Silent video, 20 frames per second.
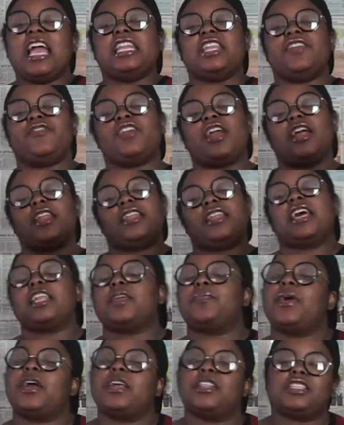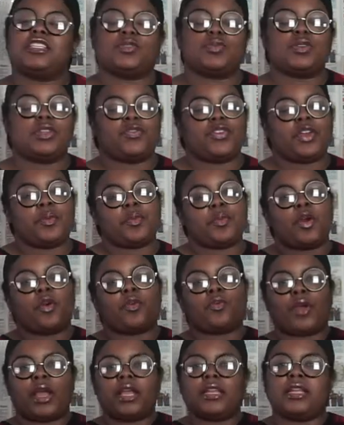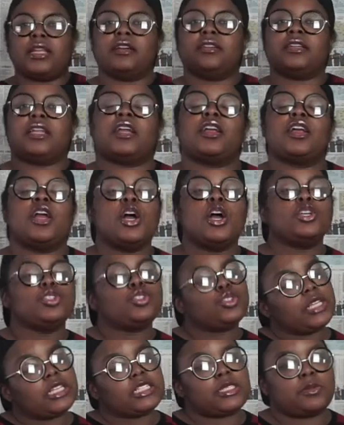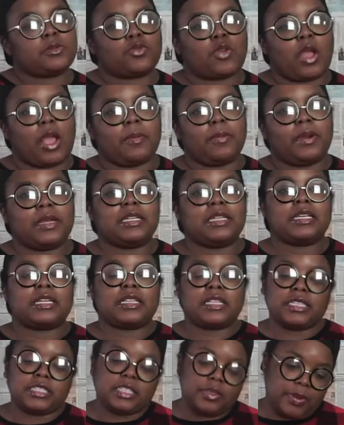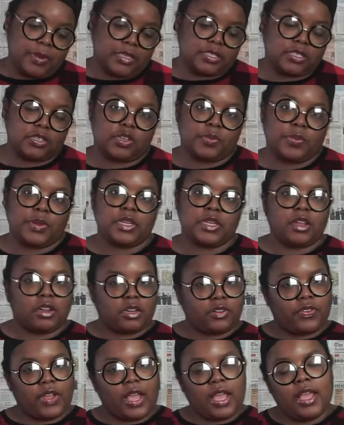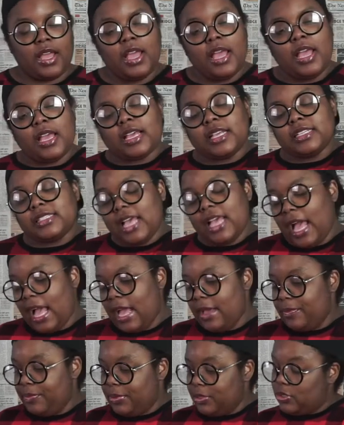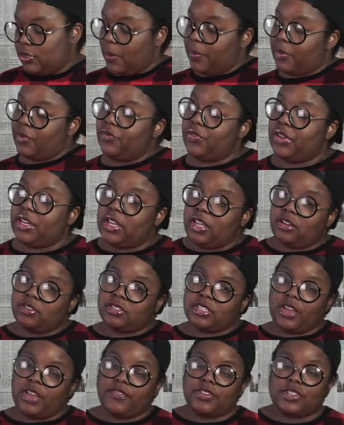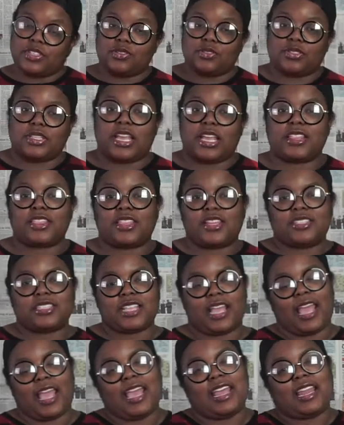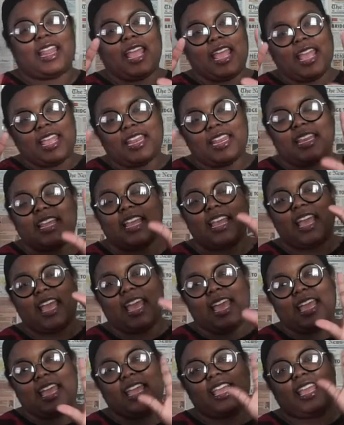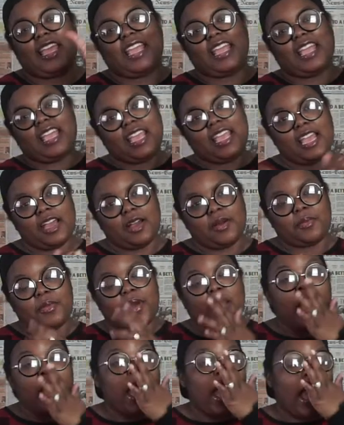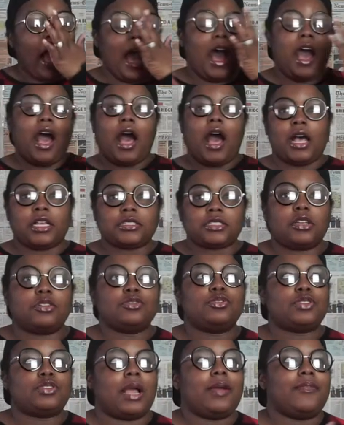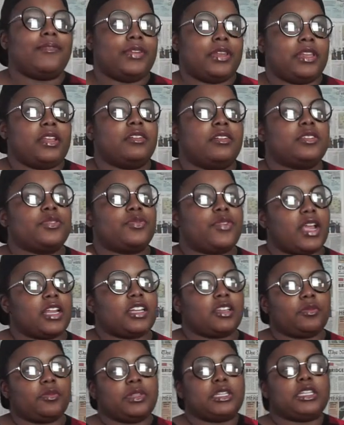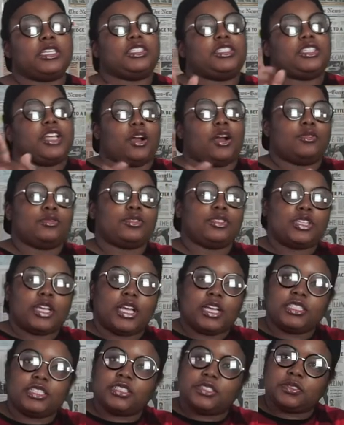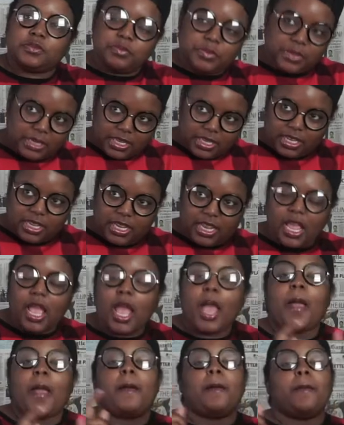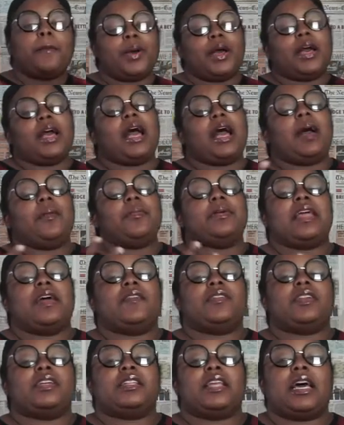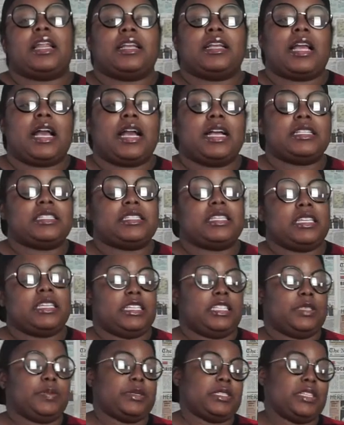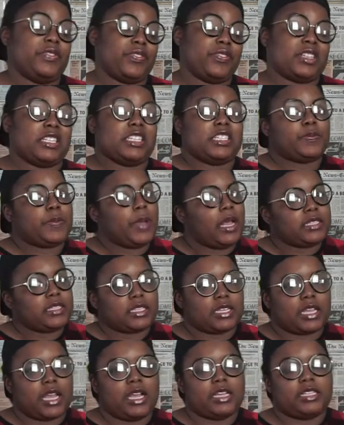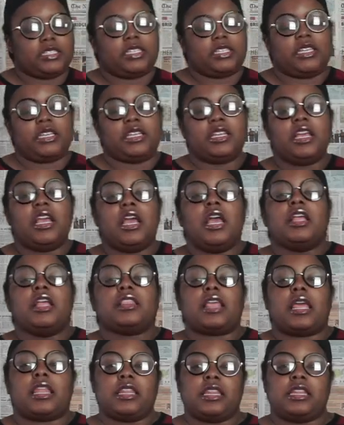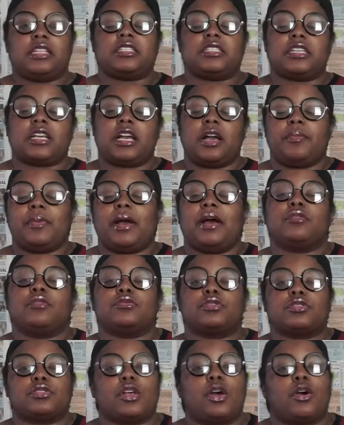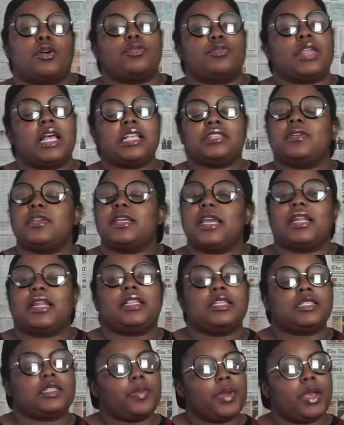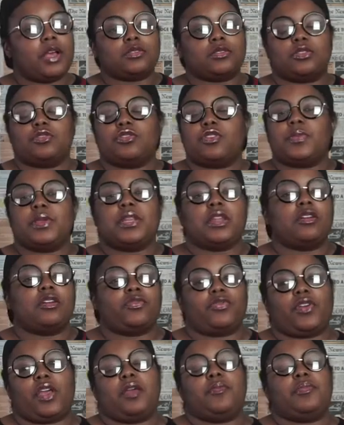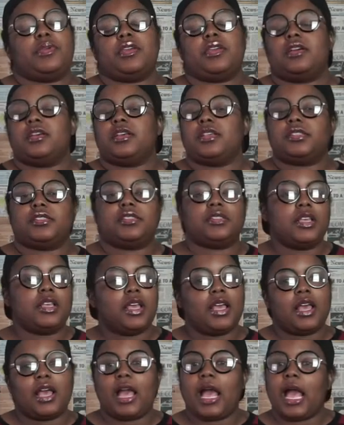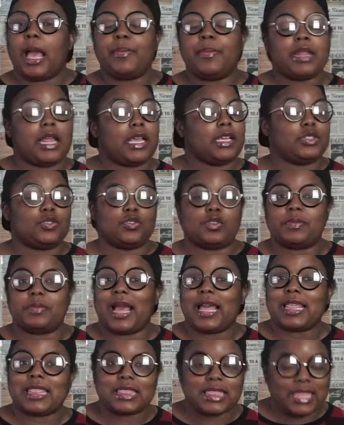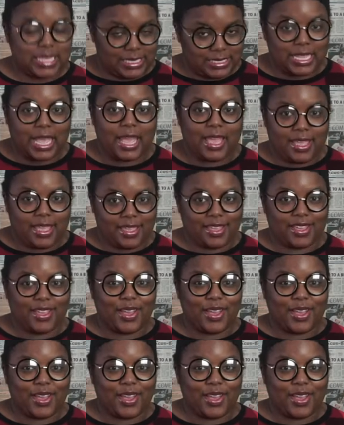and if you are not a part of the sweetie fam, go right down there to that subscribe button, click the bell so you can be notified, because I be dropping videos every Tuesday and Thursday at 8 a.m. I also drop videos randomly, don't judge me, but I've been having a lot of content, specifically sponsor content, that needed to come out, so that's why you gotta click the bell so you can be notified, because I've been out here doing my fizzing,